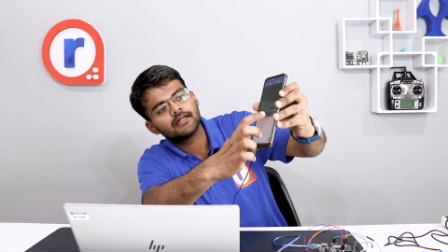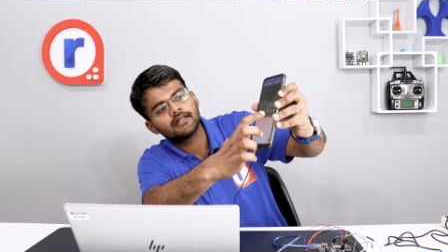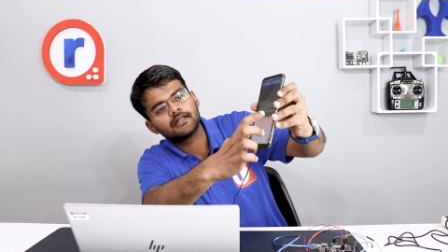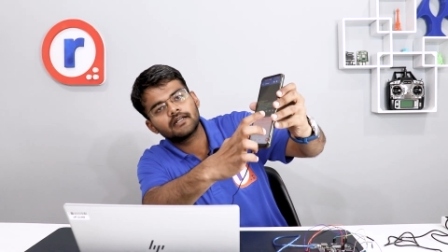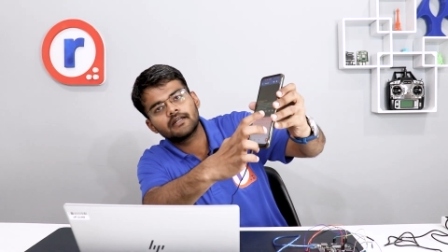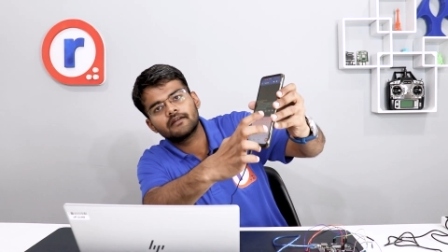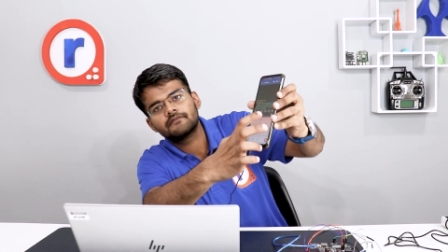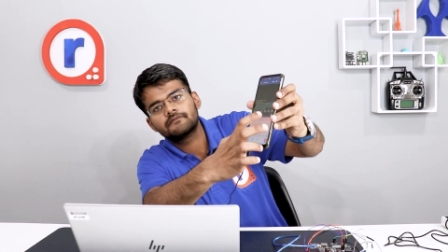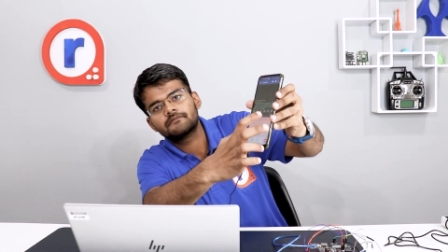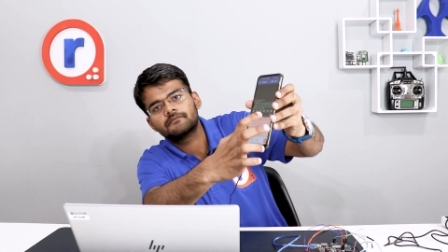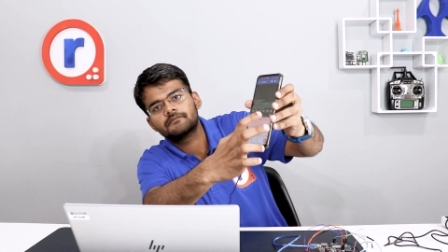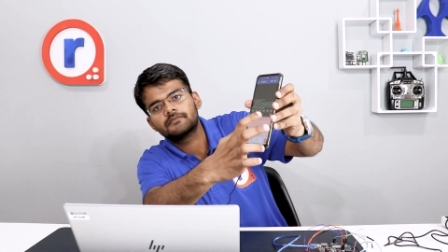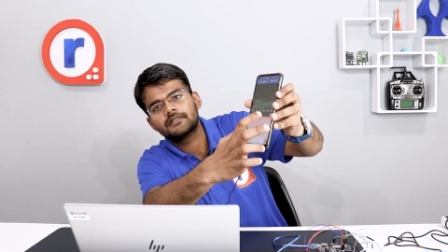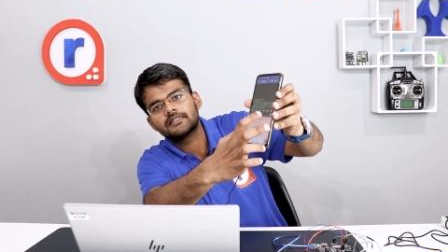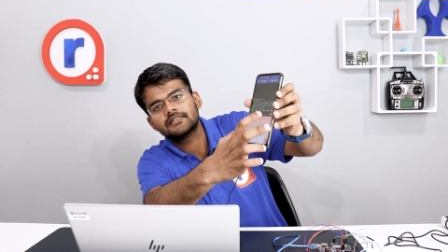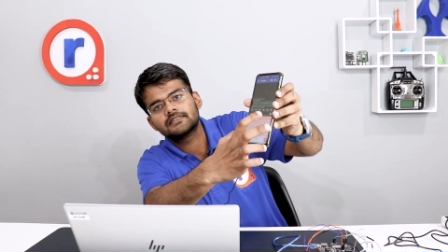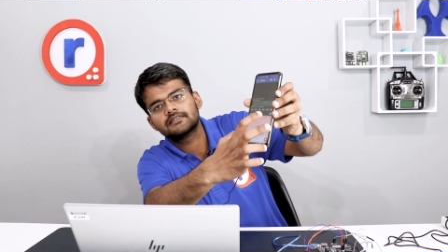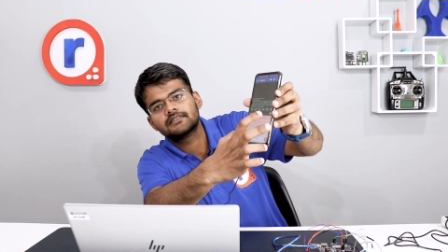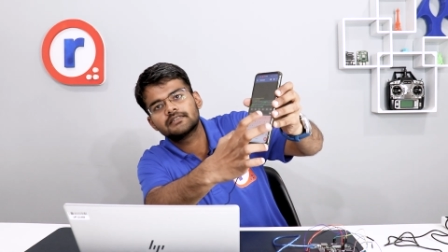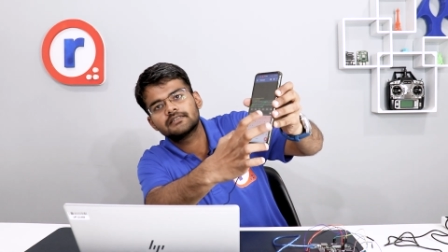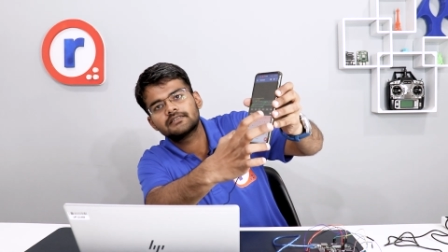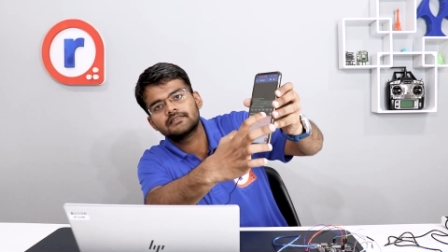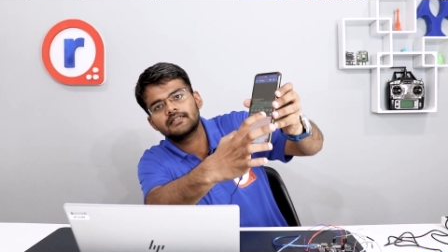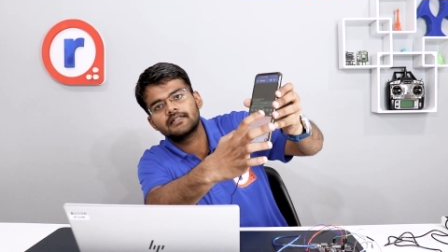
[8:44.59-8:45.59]
and I've
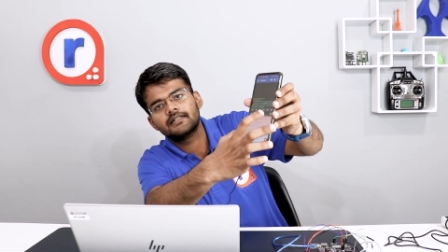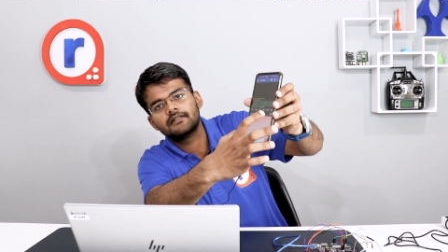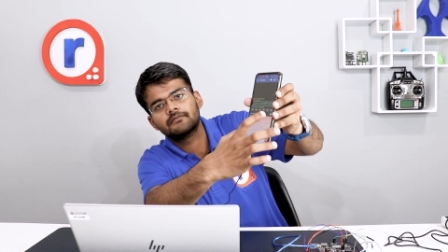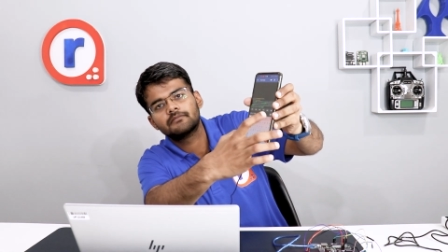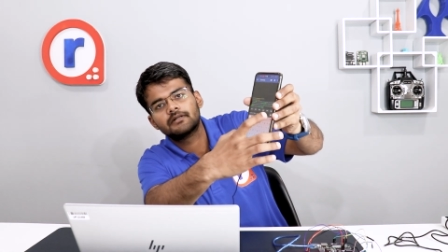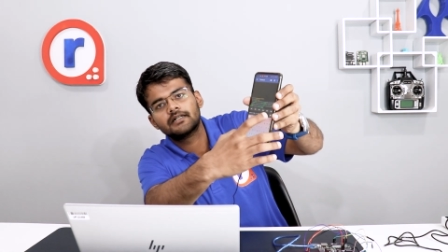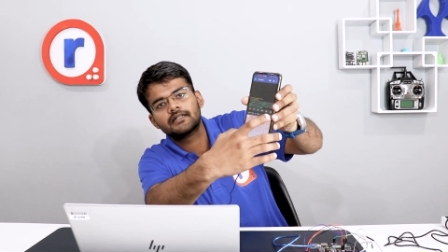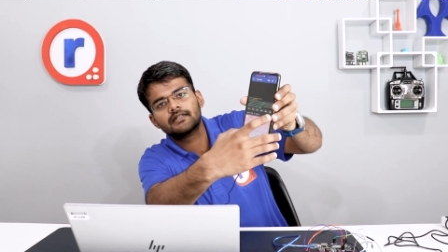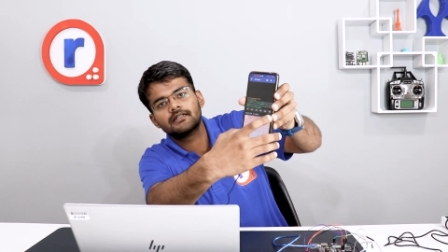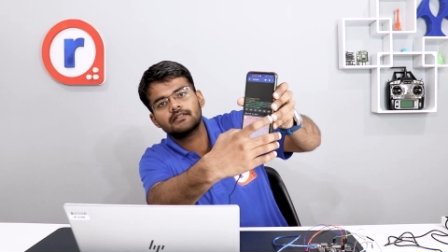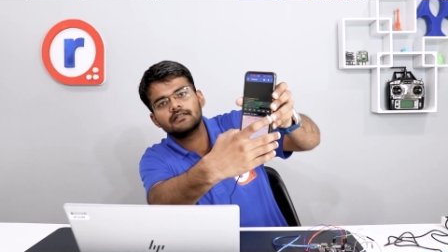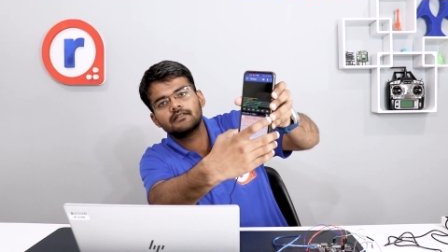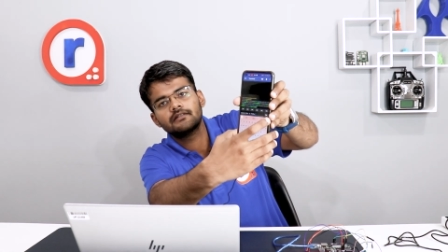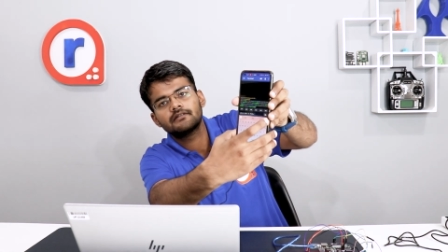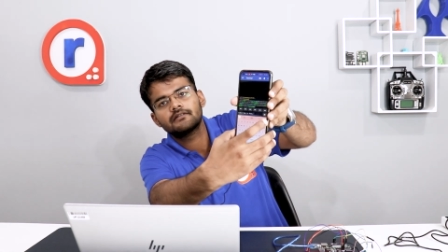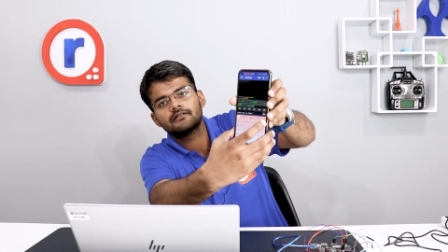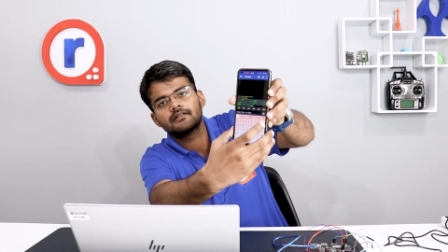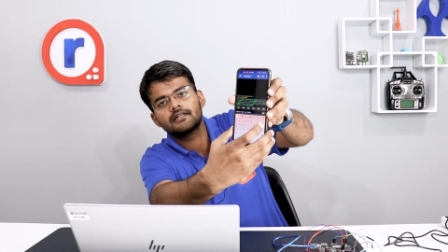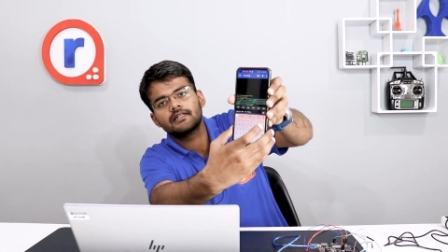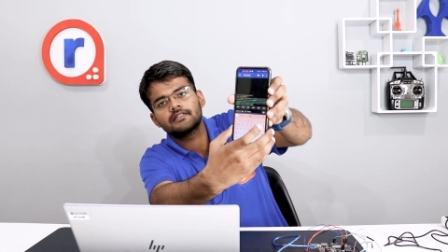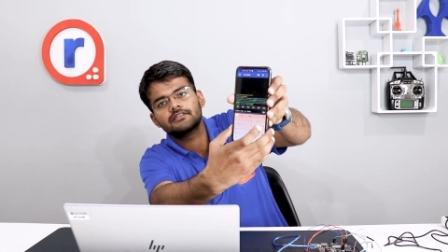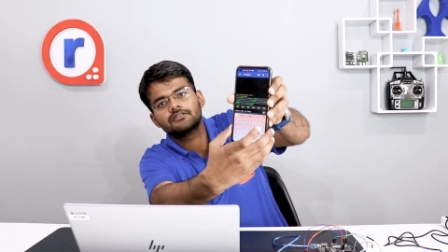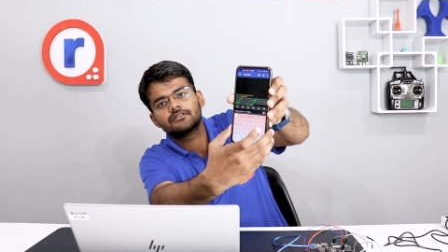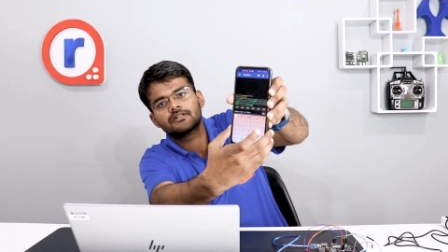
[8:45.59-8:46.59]
pressed the send
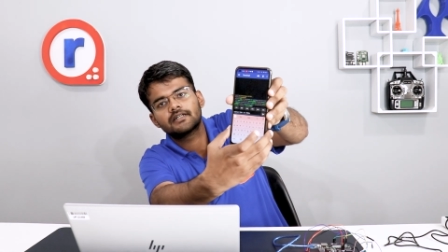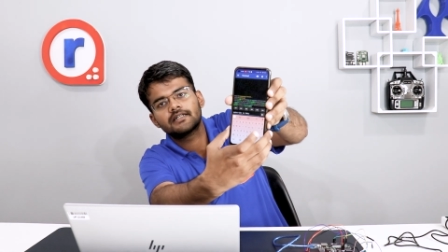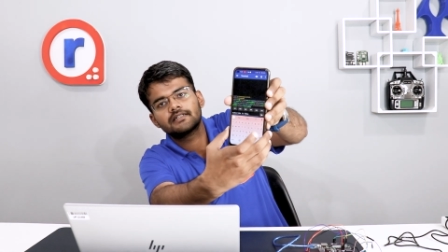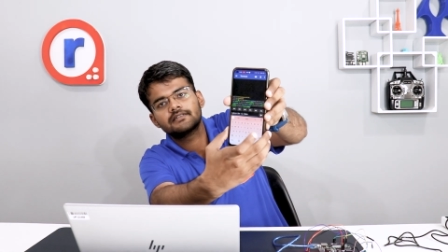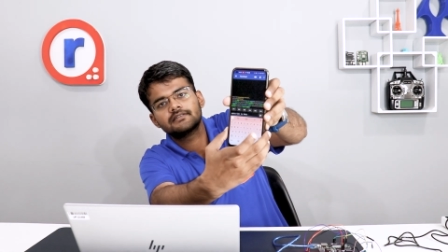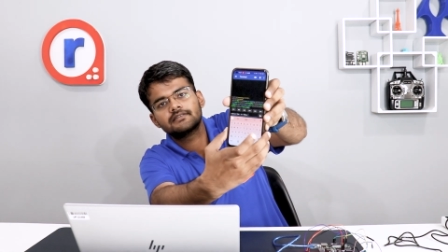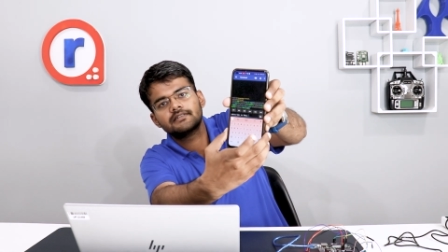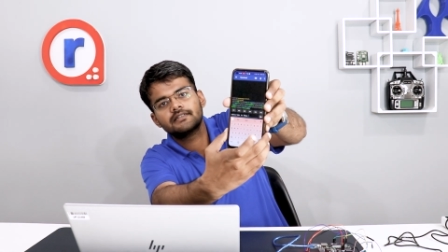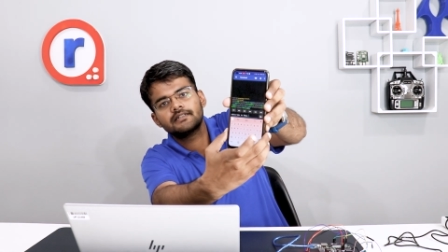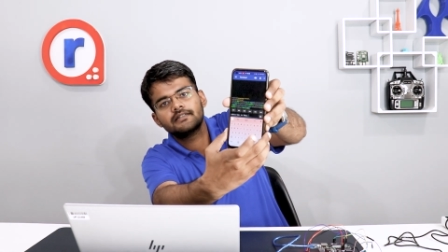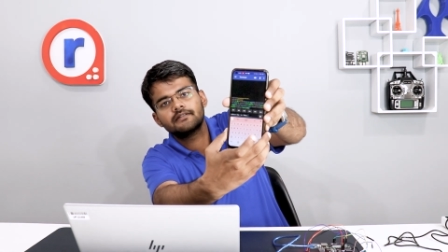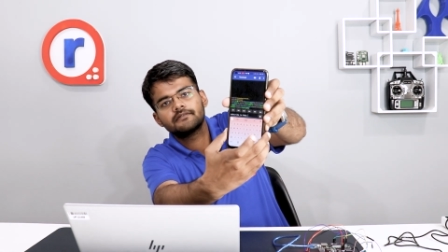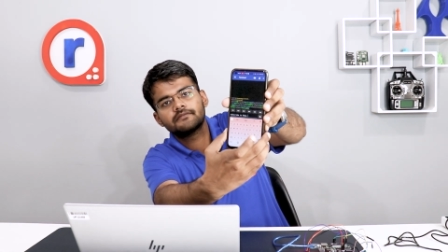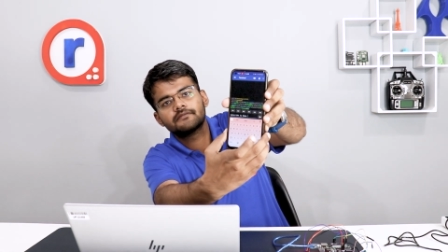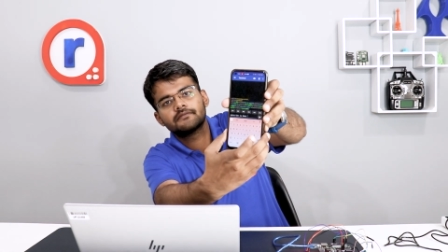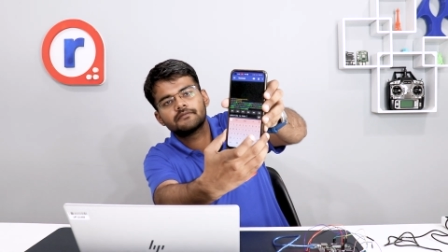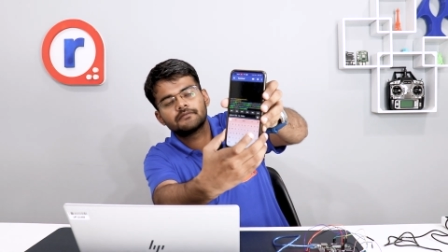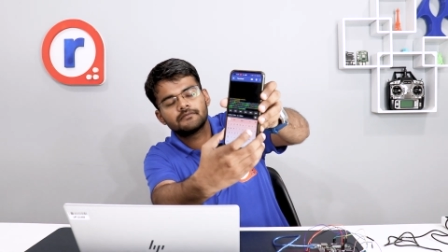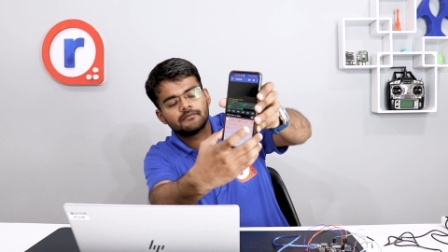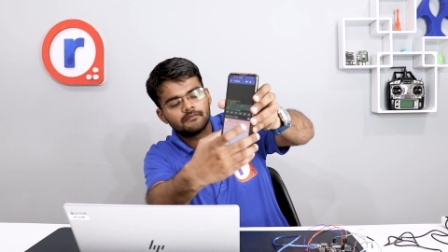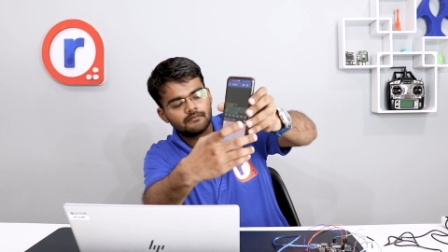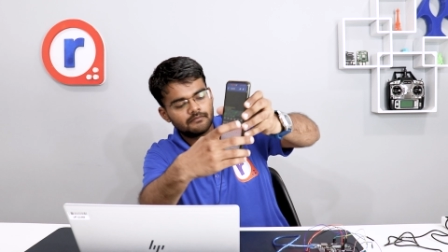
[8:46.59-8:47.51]
button as you can see